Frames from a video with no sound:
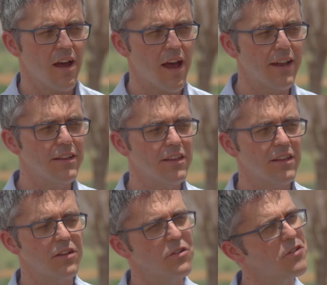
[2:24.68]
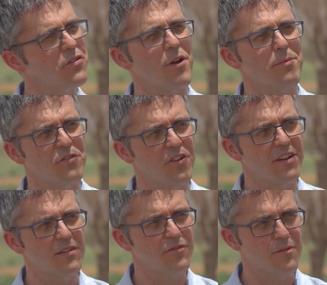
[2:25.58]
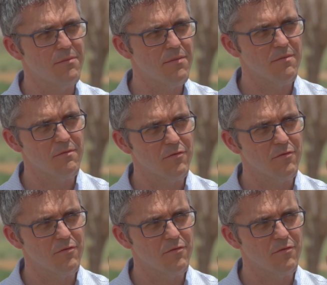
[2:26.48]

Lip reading: And can you describe the journey from